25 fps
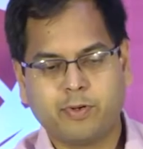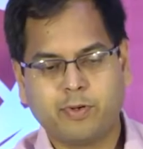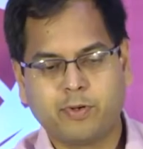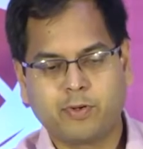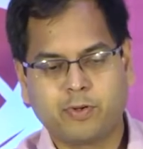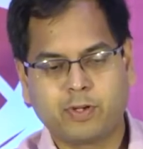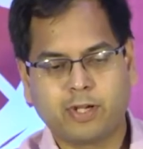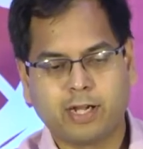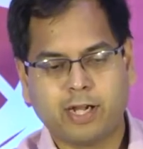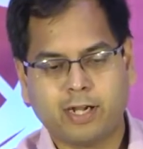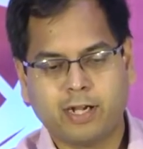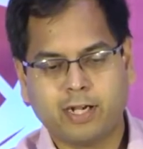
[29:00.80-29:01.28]

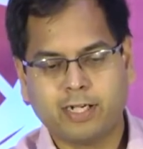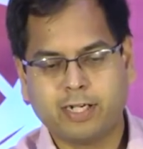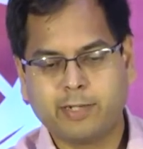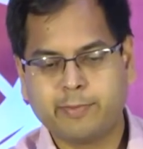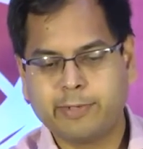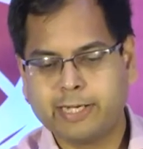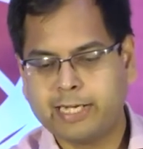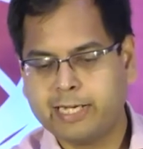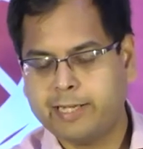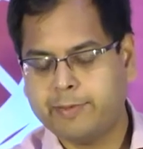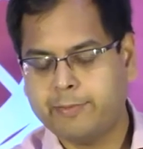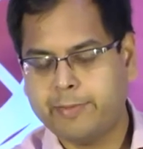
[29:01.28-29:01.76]
look,
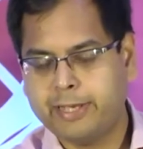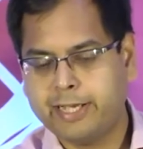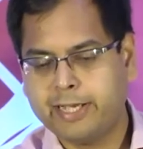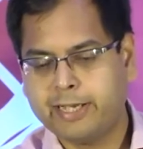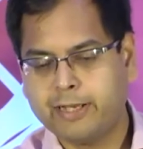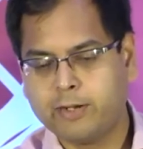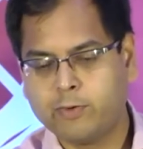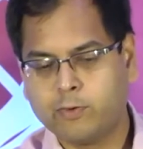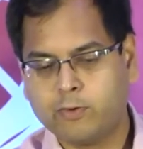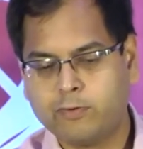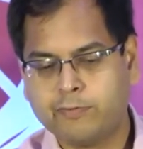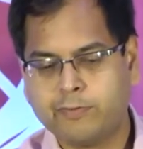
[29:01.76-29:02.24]
ultimately
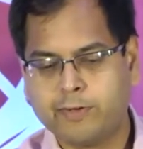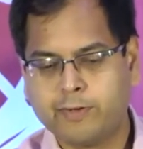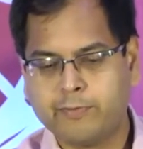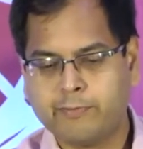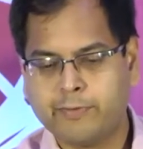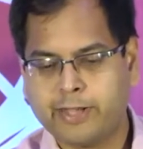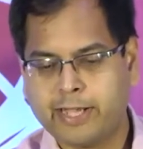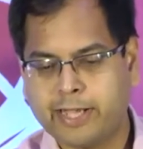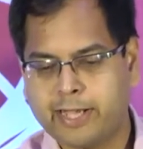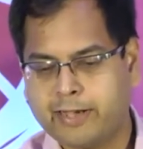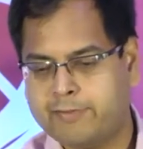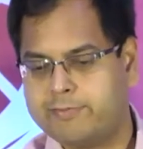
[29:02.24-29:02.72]
being an old
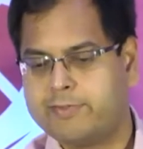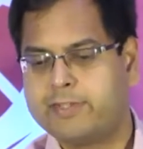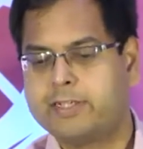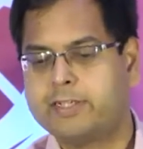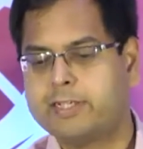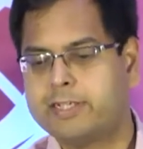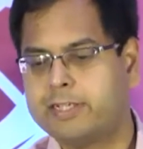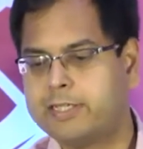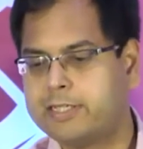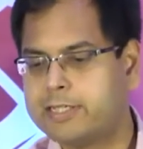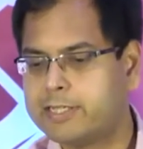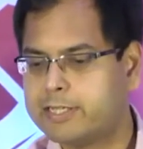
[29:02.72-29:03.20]
firm, we have
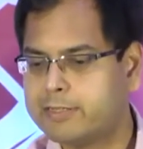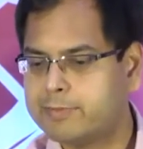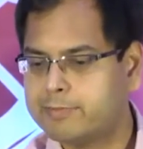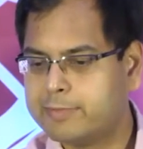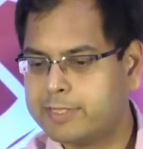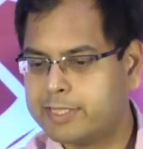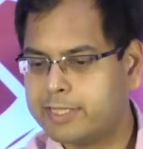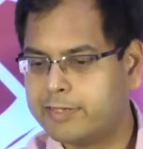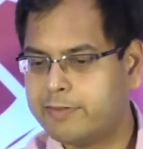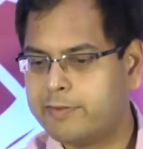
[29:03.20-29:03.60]
certain terms,